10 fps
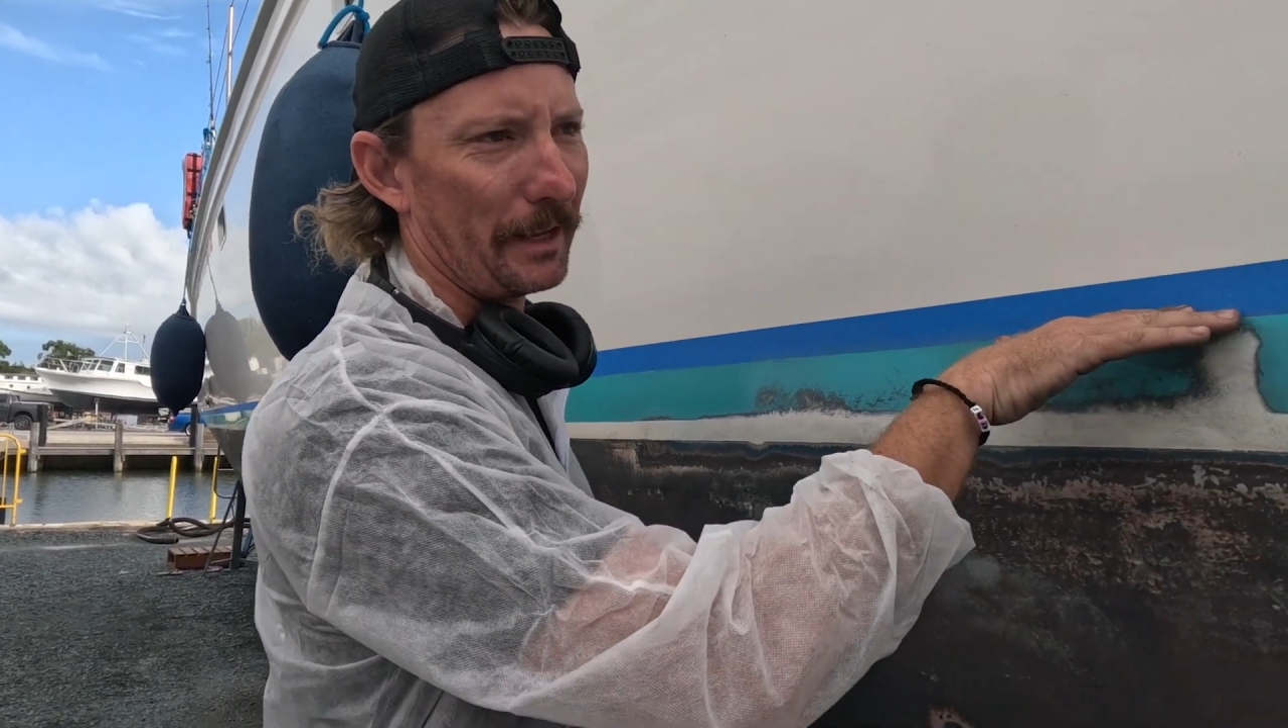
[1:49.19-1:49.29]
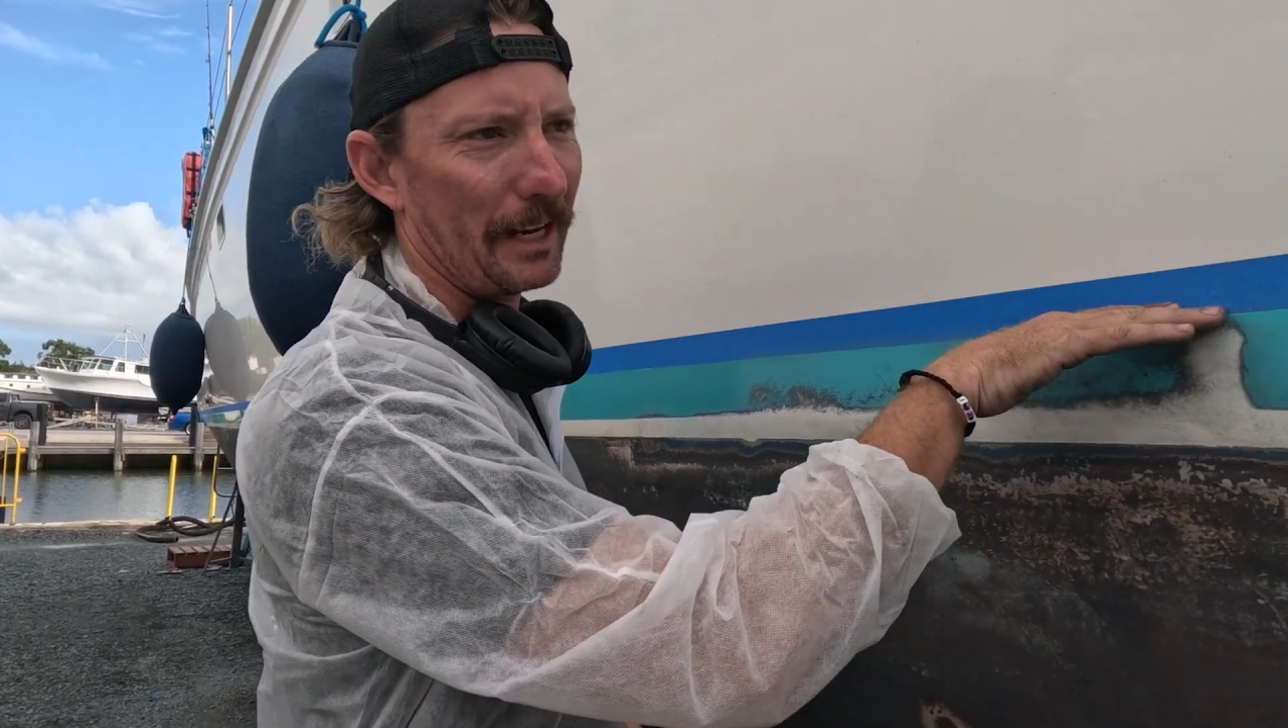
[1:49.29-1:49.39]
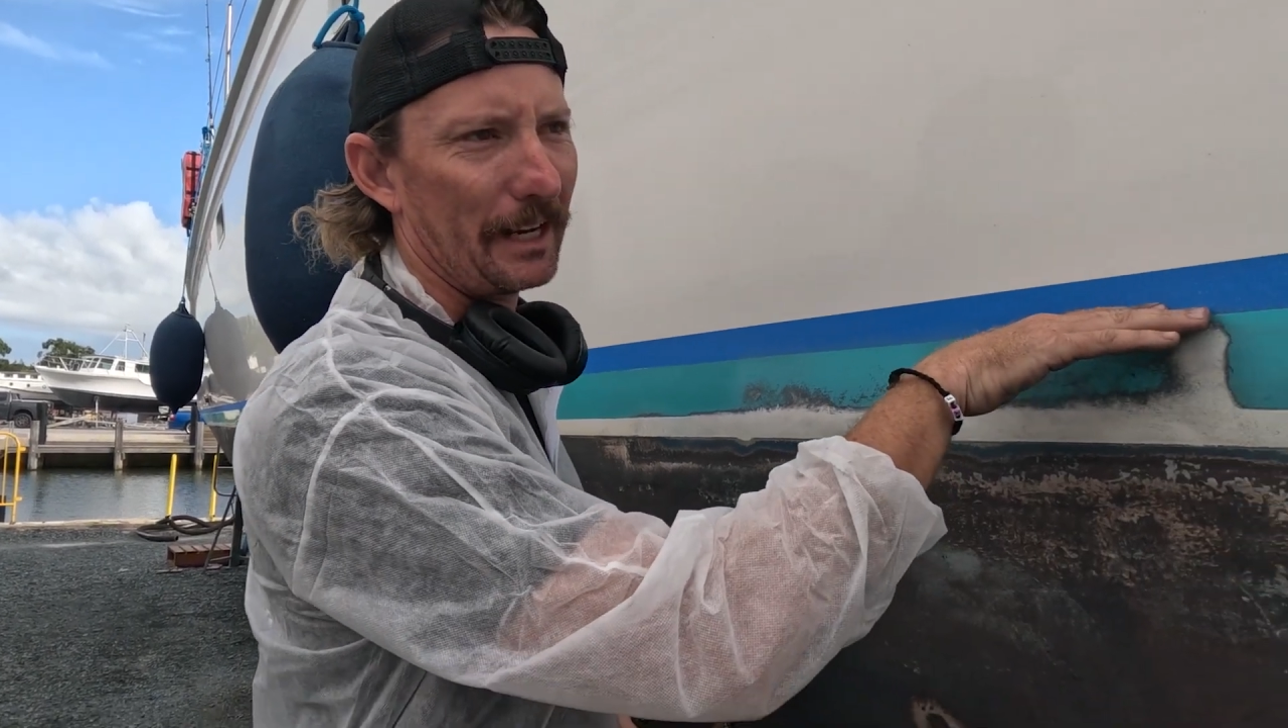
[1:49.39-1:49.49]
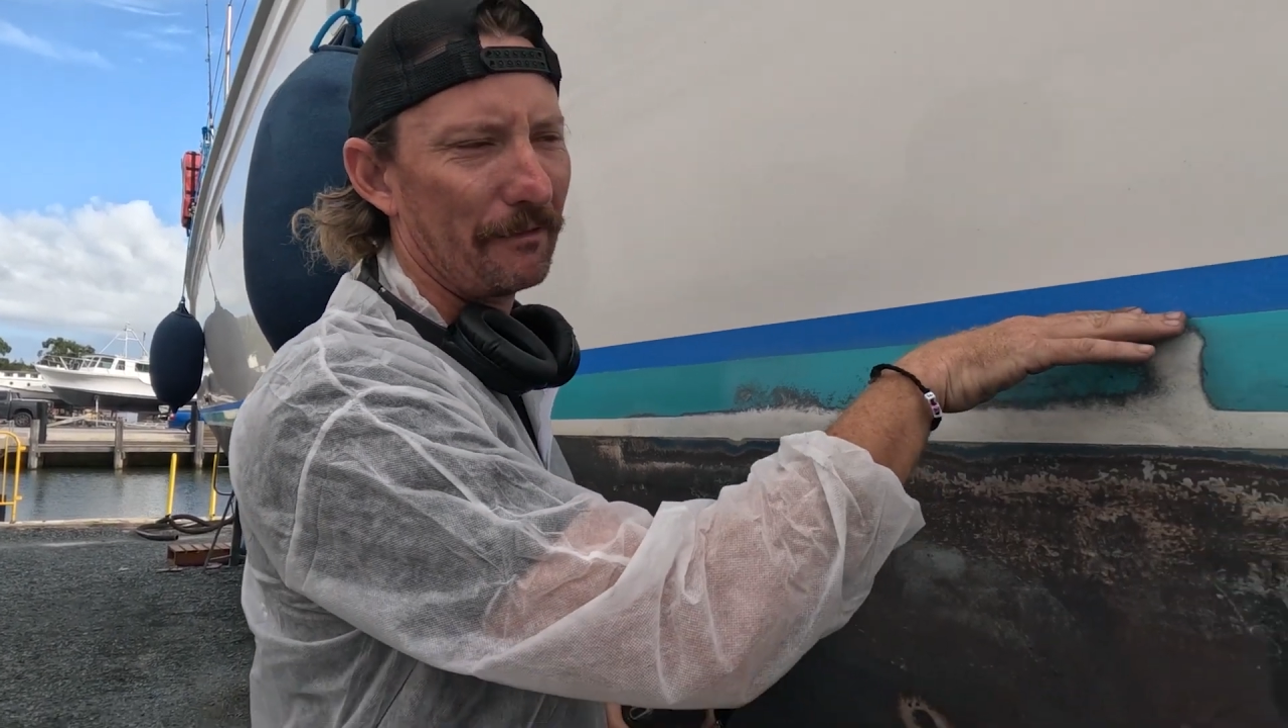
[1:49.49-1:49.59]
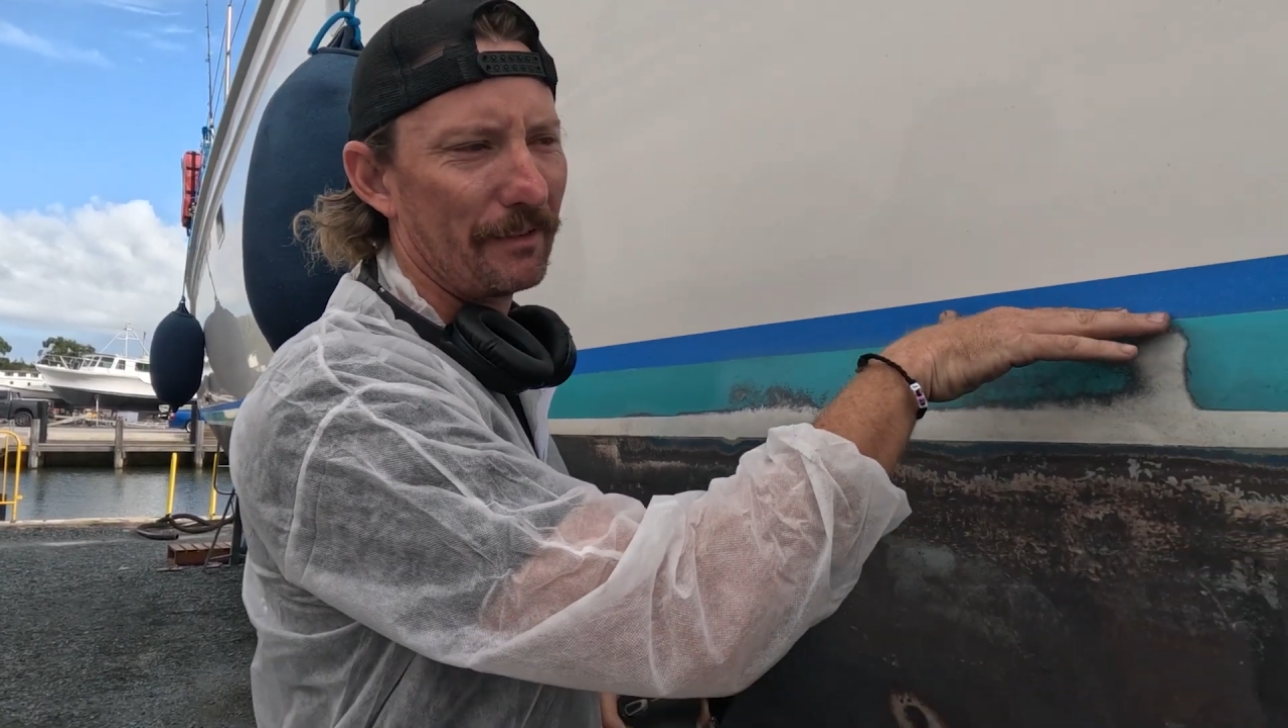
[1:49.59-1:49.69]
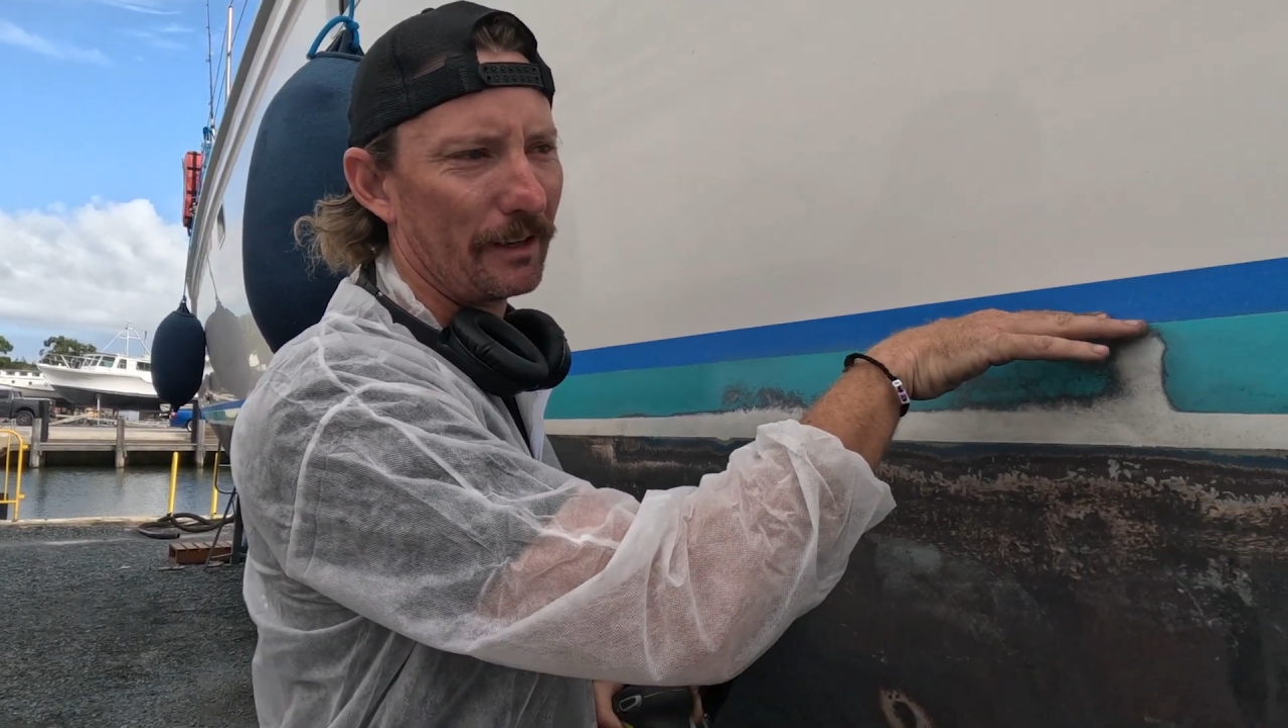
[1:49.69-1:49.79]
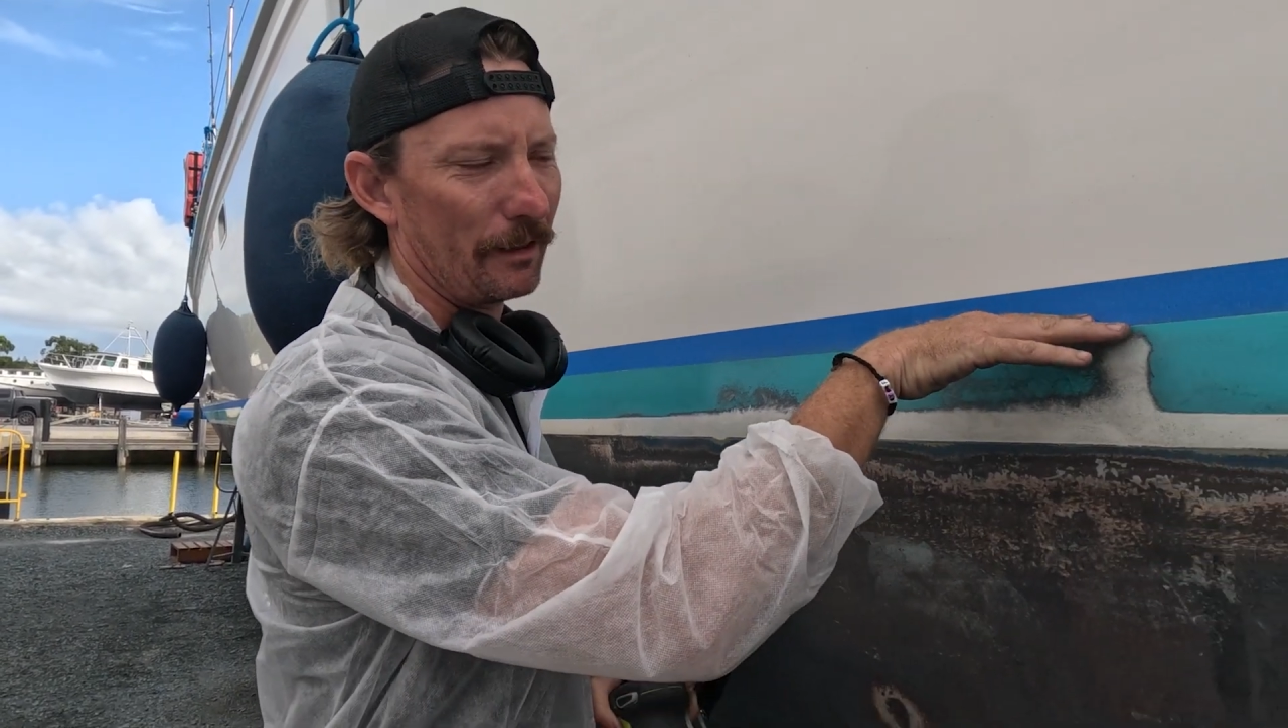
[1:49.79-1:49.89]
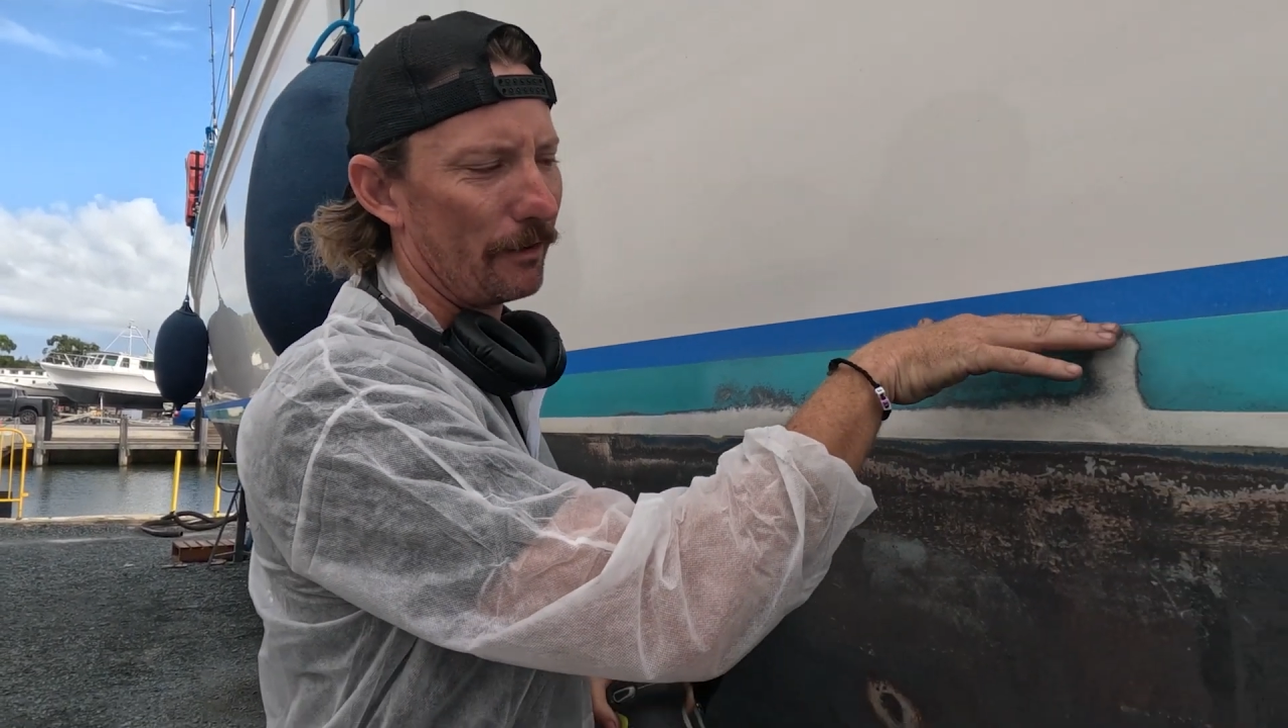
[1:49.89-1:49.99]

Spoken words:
the anti-foul